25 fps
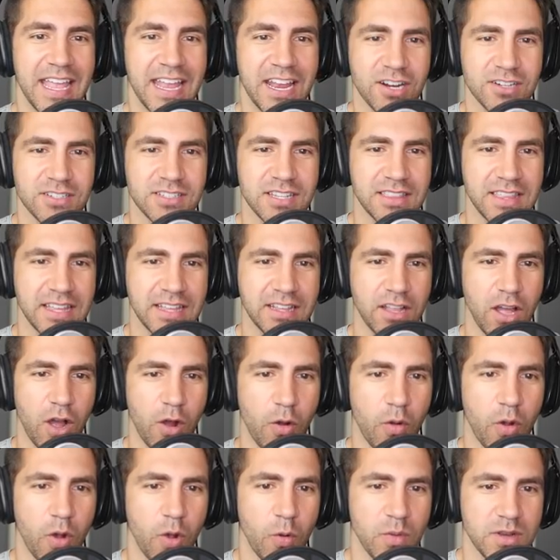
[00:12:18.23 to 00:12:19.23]
Here's the thing
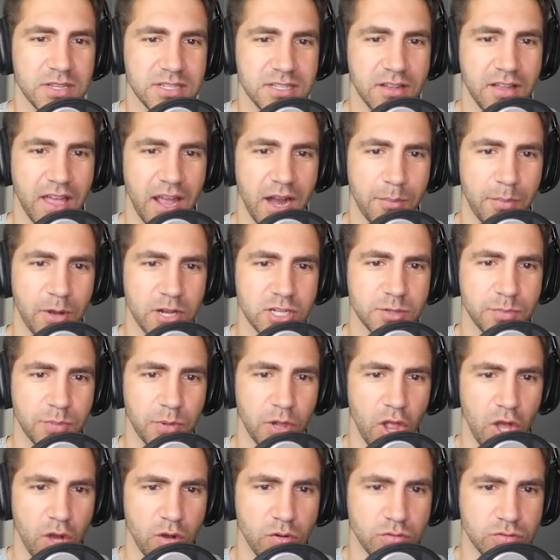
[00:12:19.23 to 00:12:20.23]
though, we still got a bunch of
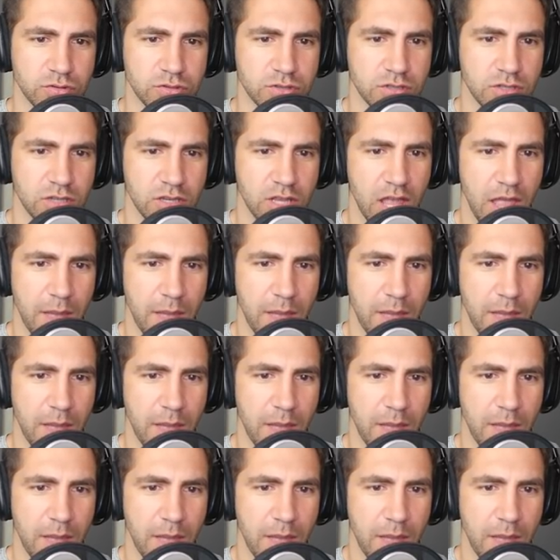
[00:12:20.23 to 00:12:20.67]
balloons.